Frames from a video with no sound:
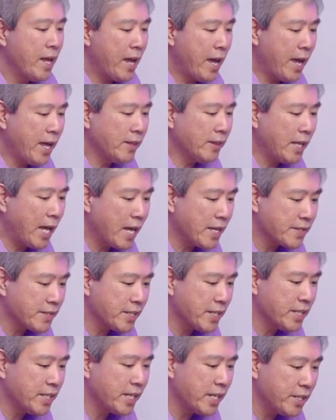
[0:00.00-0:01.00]
And
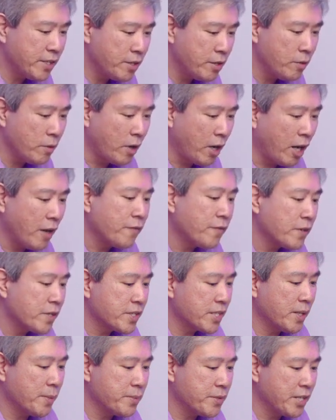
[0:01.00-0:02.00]
lastly, they do offer
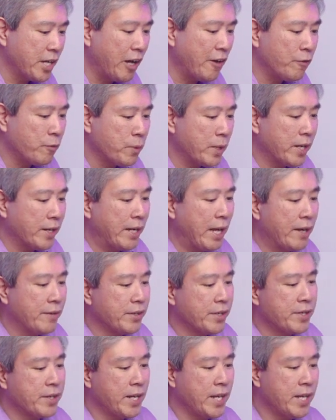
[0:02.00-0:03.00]
some software. Now
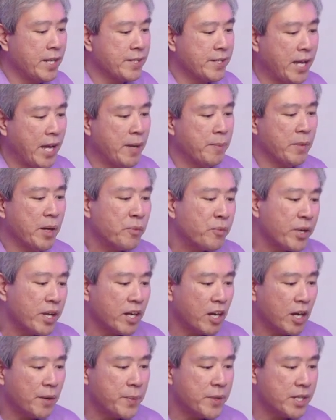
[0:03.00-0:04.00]
there is a memory
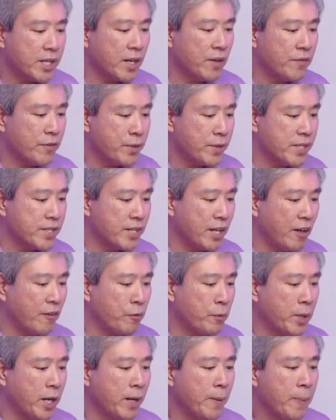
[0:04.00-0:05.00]
card recovery
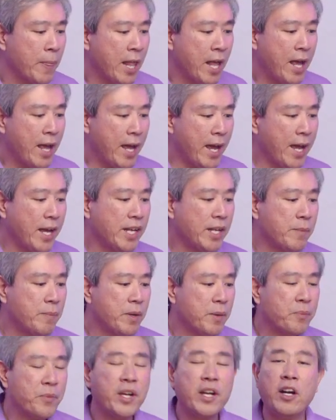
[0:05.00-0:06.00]
software and a
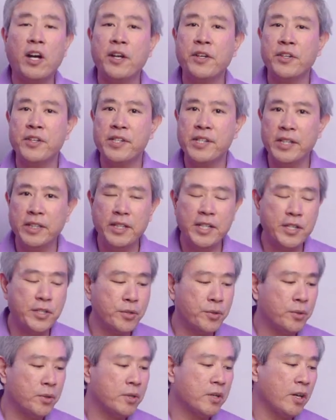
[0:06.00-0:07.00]
memory card utility
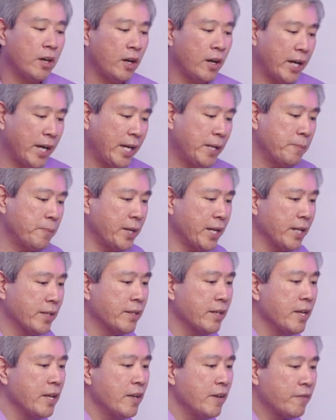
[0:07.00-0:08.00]
tool called
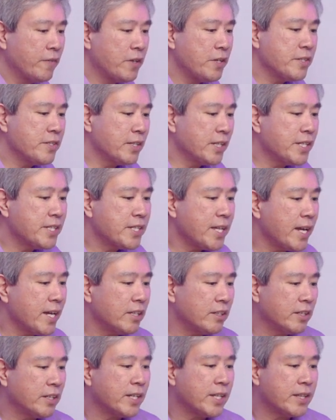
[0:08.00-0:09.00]
NPIT. First, let's
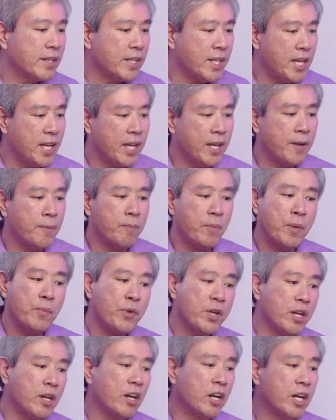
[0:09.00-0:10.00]
take a look at the
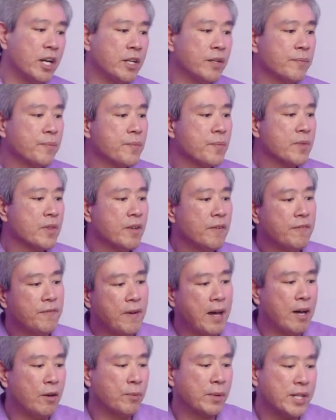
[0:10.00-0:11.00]
memory card
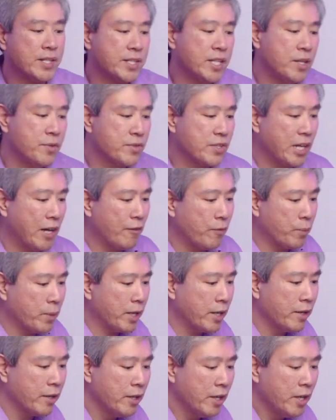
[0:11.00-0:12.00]
file rescue
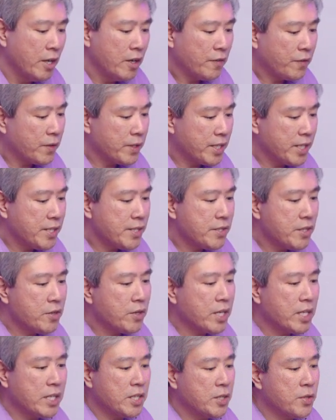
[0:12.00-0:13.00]
software. For this, you
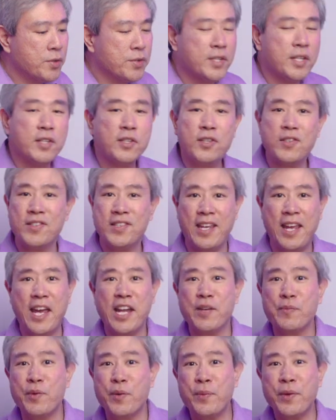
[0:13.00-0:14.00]
can use it to
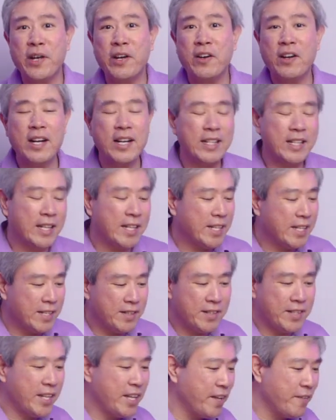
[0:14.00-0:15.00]
scan a memory card
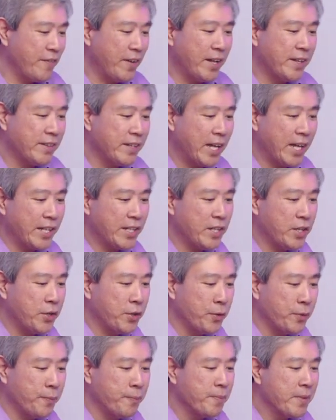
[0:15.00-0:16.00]
in the event that
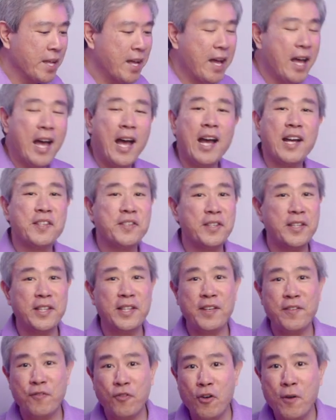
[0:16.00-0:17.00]
you
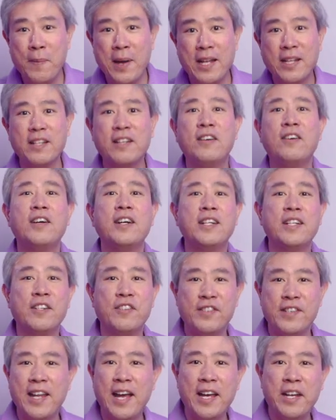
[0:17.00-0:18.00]
accidentally format the card,
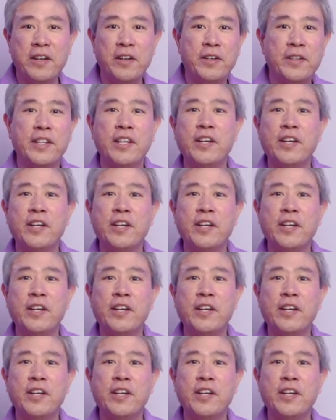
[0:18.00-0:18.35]
there's data on